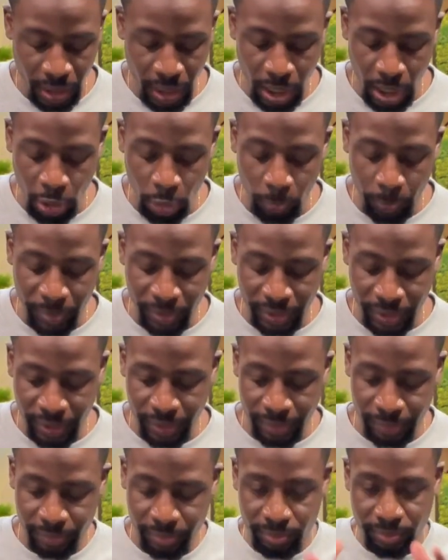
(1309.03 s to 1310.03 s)
open
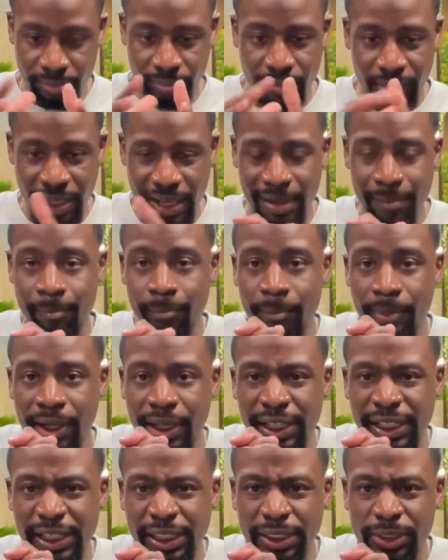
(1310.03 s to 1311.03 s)
up that
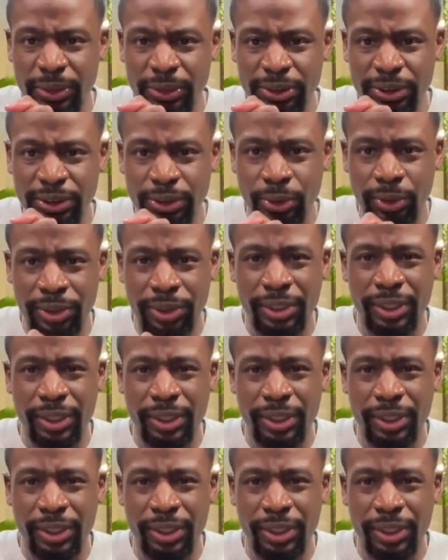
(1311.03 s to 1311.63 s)
muddy little soil.